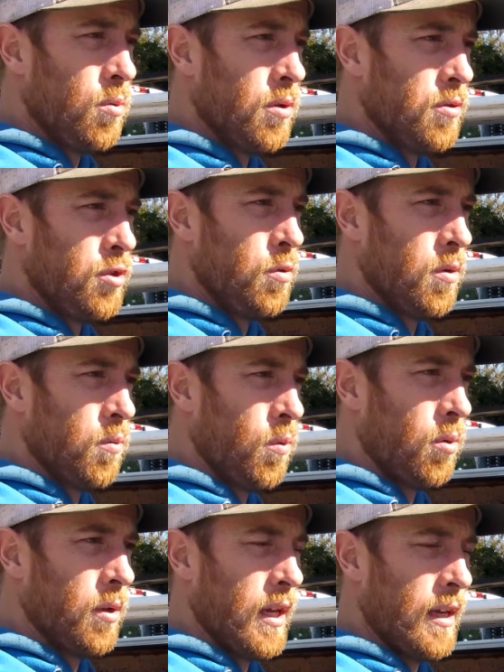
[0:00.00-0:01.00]
would you would
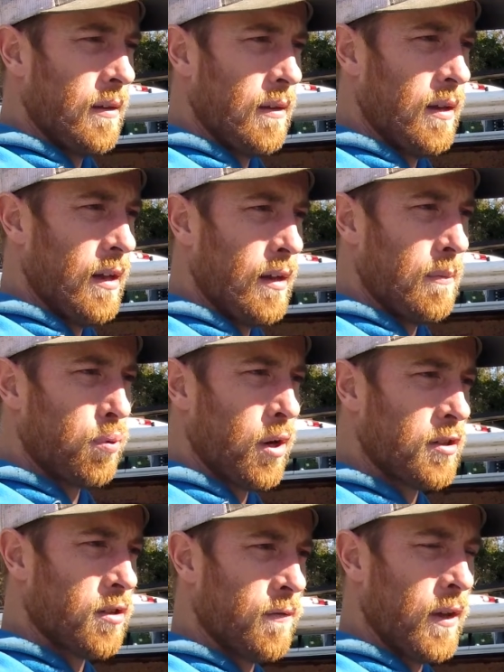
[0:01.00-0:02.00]
want a uh,
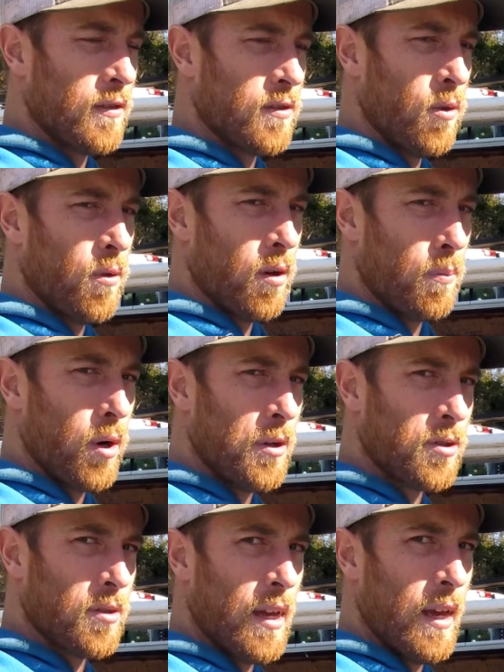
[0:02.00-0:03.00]
pressure vessel or a
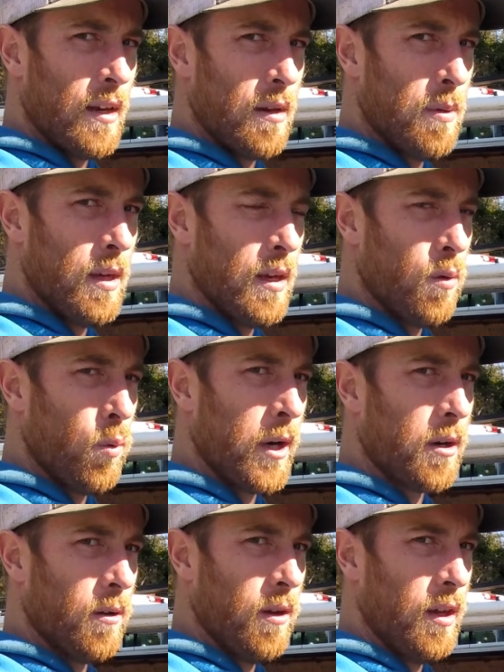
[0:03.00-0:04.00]
pressure tank to be a
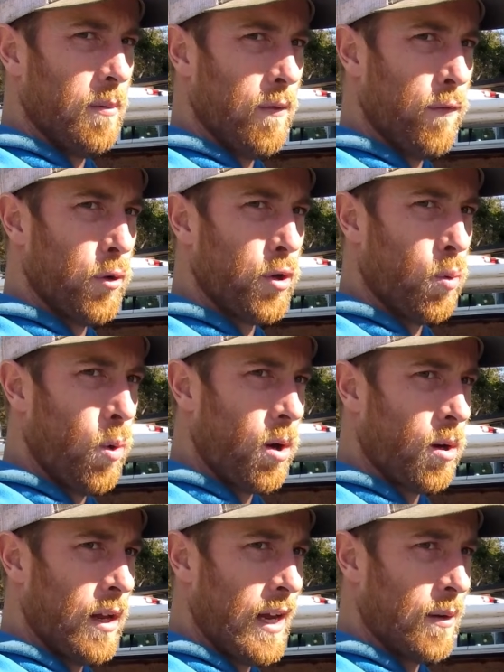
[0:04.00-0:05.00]
weaker link before your
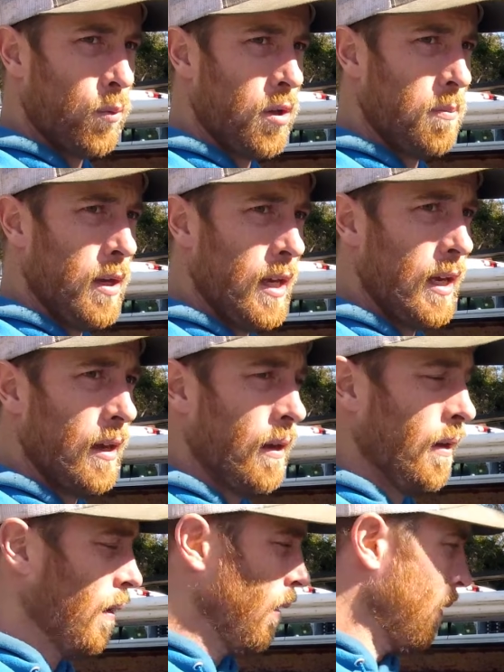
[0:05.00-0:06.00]
water line would be.
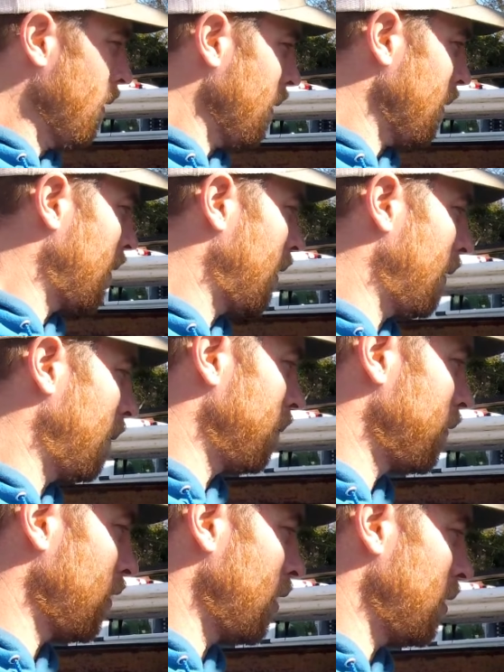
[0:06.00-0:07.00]
Um,
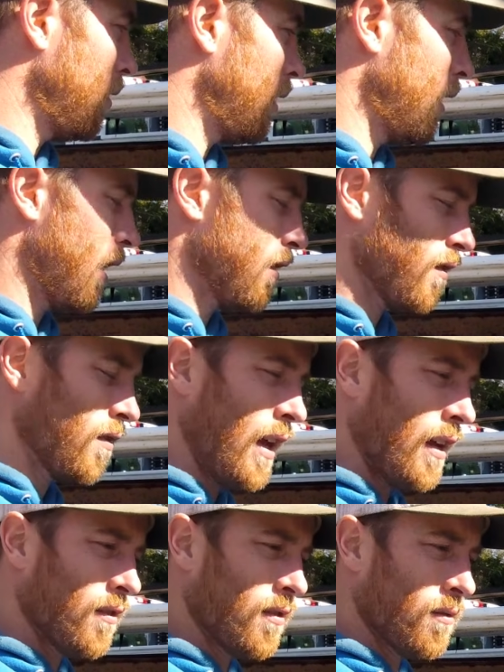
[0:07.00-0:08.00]
so you know that's
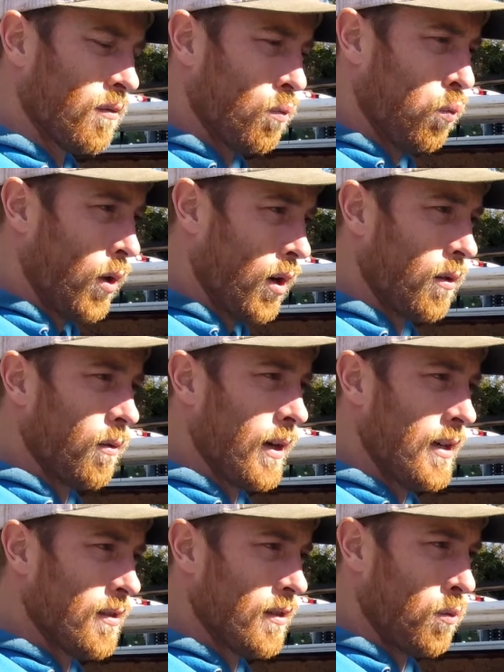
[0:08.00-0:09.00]
that's one of the
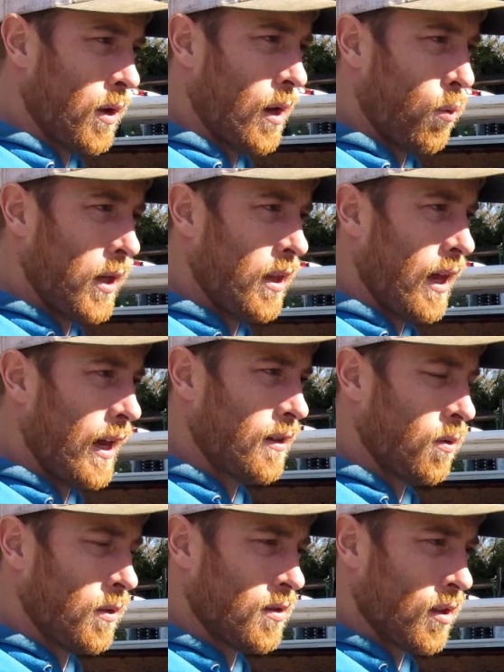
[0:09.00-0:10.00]
reasons why we like
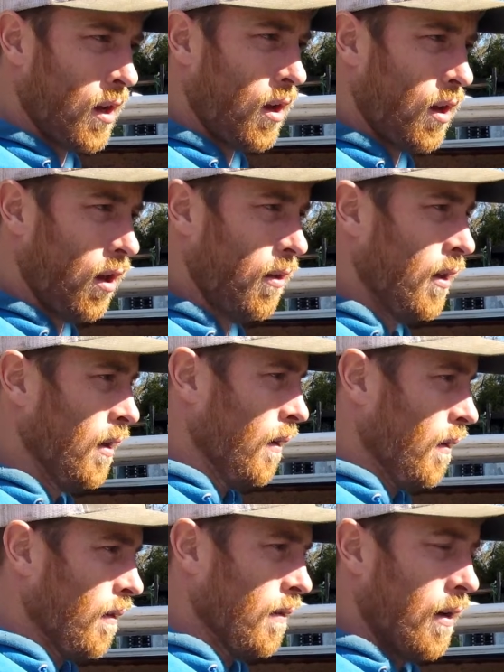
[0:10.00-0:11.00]
to install
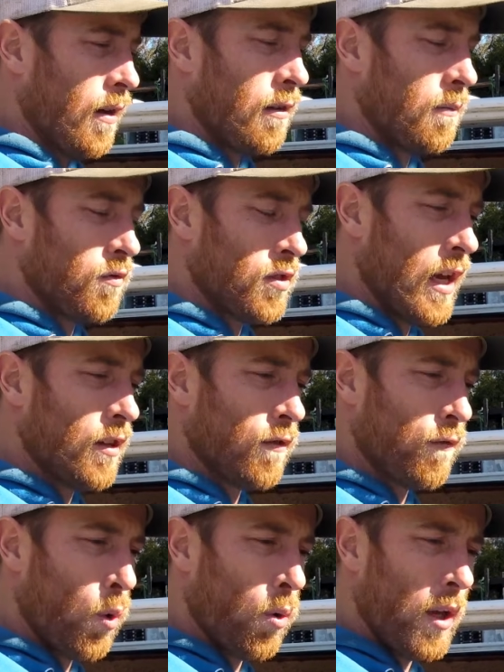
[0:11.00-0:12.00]
um, Schedule
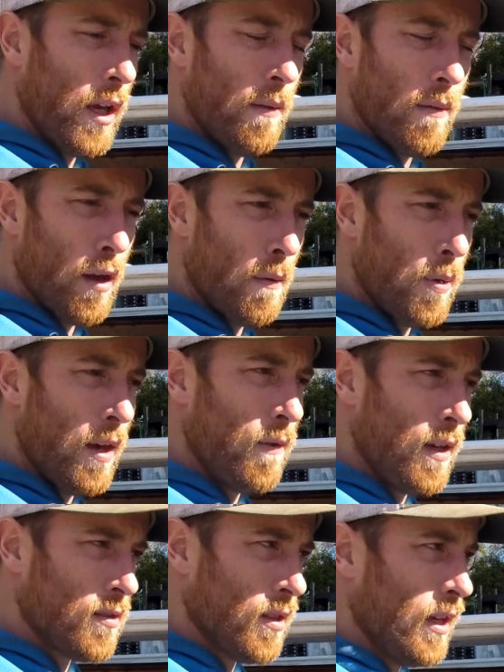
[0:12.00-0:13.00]
forty uh, P
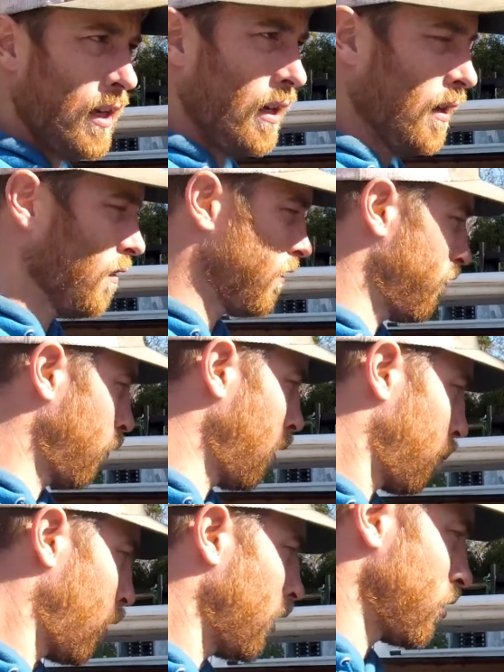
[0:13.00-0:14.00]
V C is for the
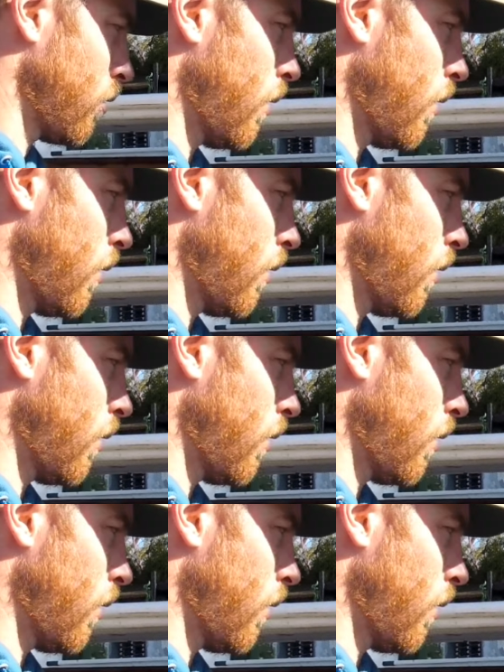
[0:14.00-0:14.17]
pressure